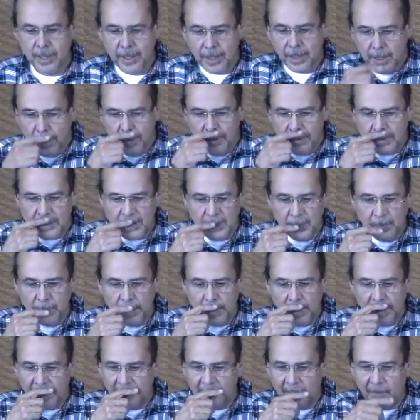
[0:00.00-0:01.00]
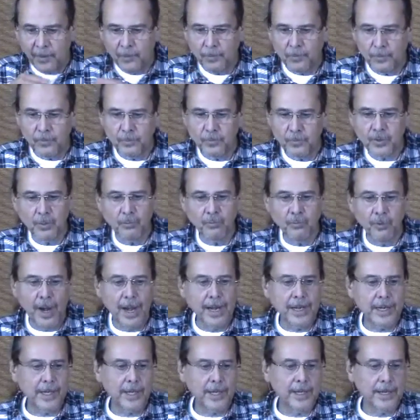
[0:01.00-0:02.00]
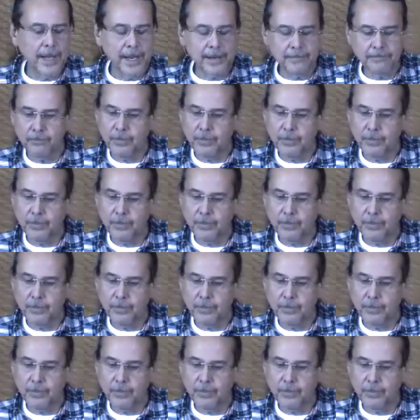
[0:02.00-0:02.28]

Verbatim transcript: You know, I was doing a, a, some writing again.